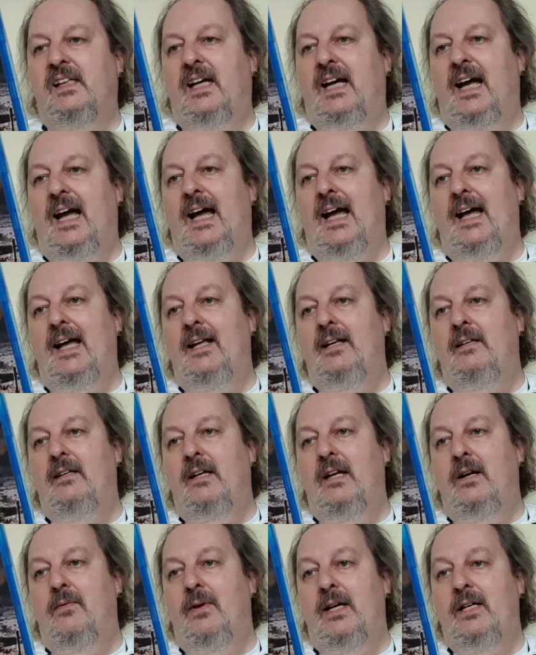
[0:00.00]
And
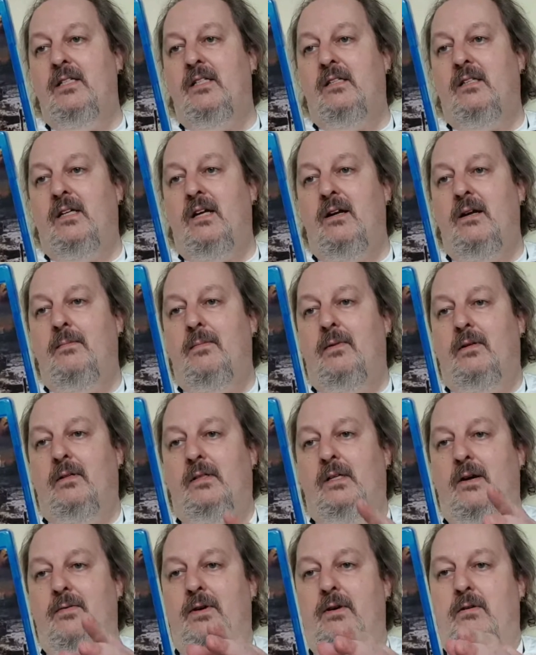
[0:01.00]
anyway, let's going
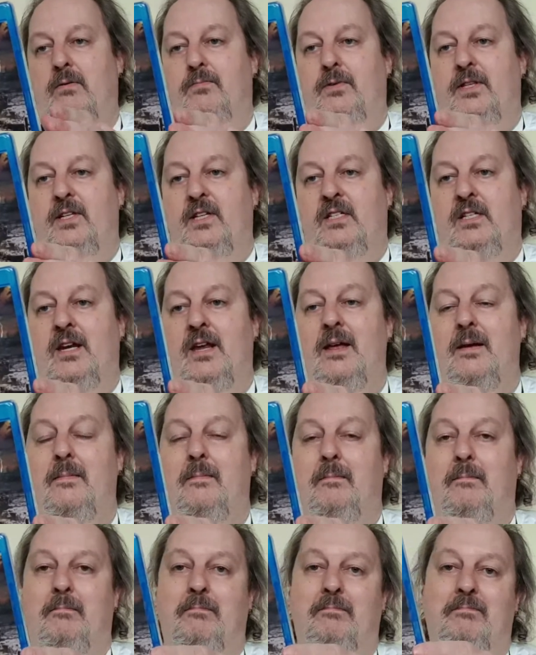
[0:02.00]
on with this
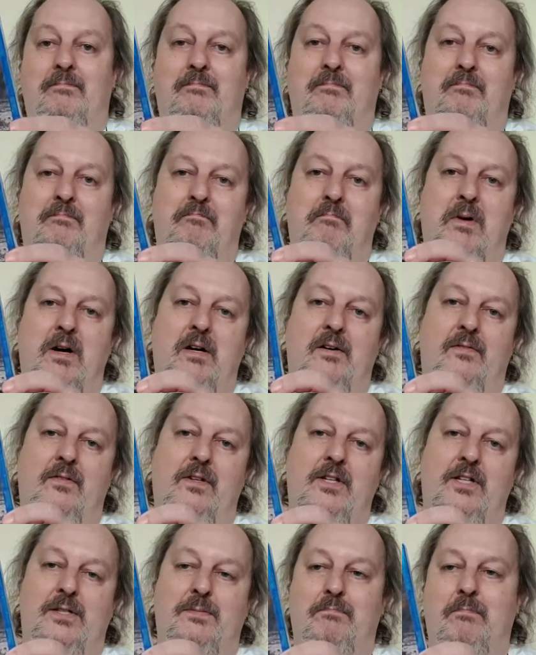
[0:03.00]

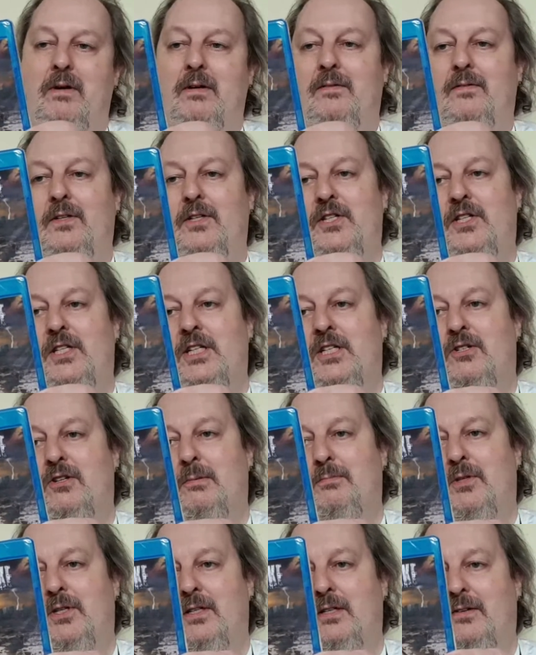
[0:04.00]
marvelous
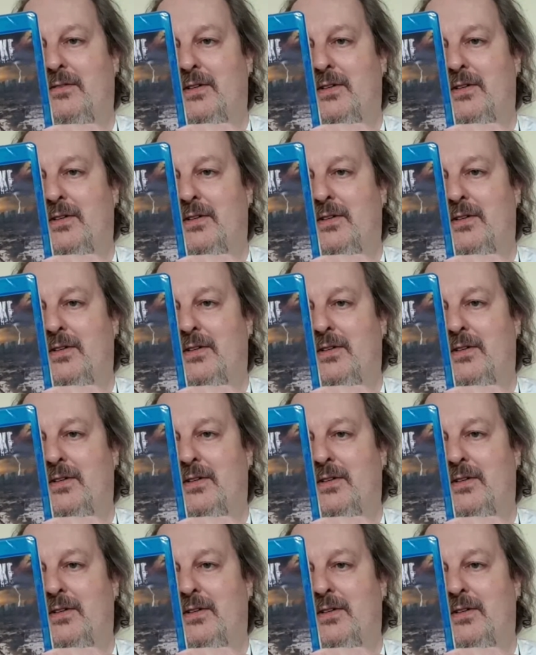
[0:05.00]
description of